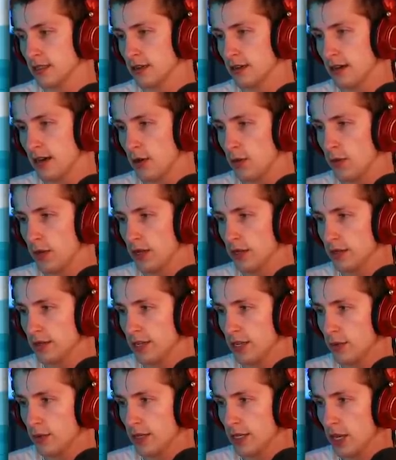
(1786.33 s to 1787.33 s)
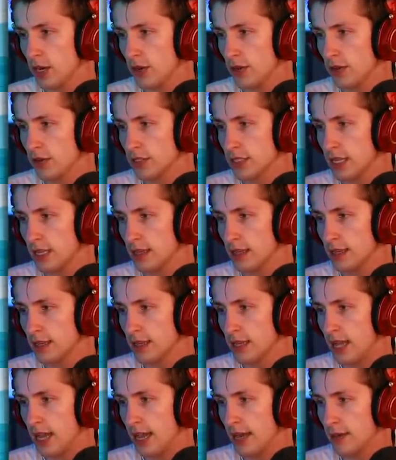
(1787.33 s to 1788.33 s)
Alright, well, there we go. There's a
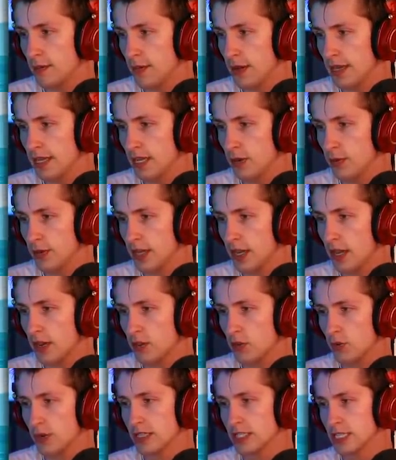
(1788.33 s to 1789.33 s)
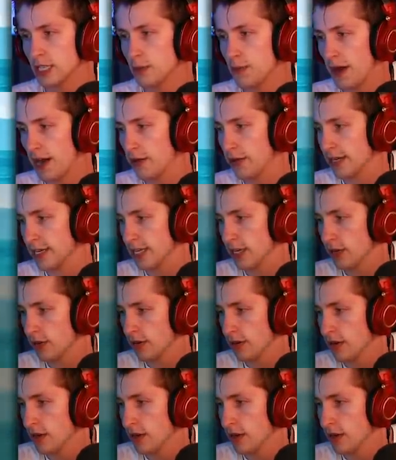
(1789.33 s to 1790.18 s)
lot of money, and we got the rest of the pirate gear.